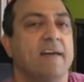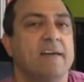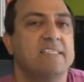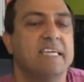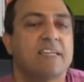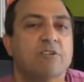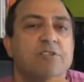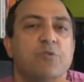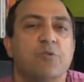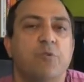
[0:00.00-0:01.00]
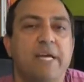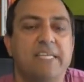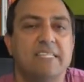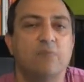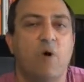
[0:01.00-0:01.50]
See, there's a
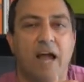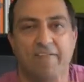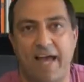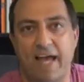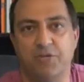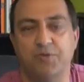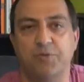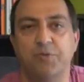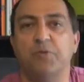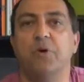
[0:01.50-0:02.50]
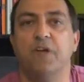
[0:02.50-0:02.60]
reason why I've had you do